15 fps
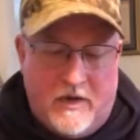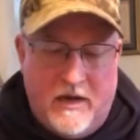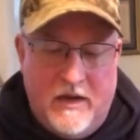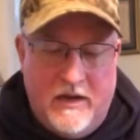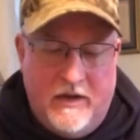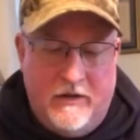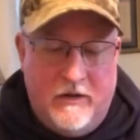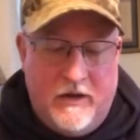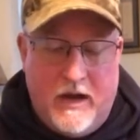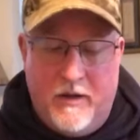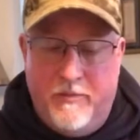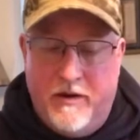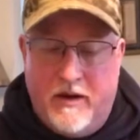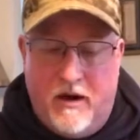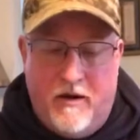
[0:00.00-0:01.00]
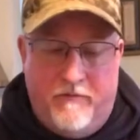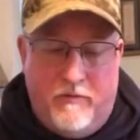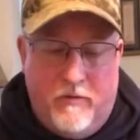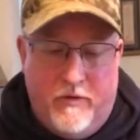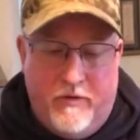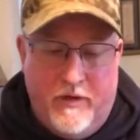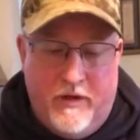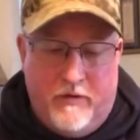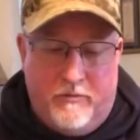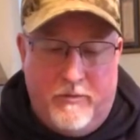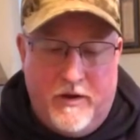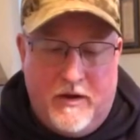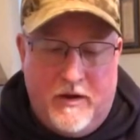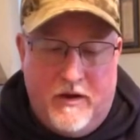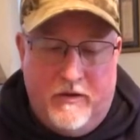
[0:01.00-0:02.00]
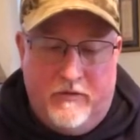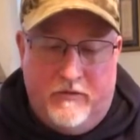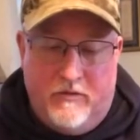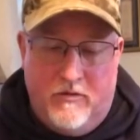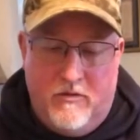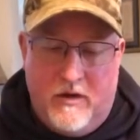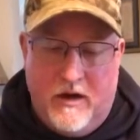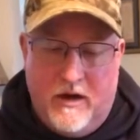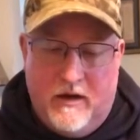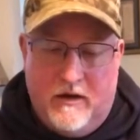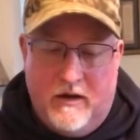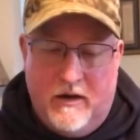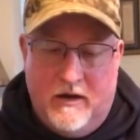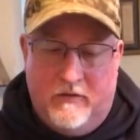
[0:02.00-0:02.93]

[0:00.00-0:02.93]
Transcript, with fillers: and you got to be careful with this because you can,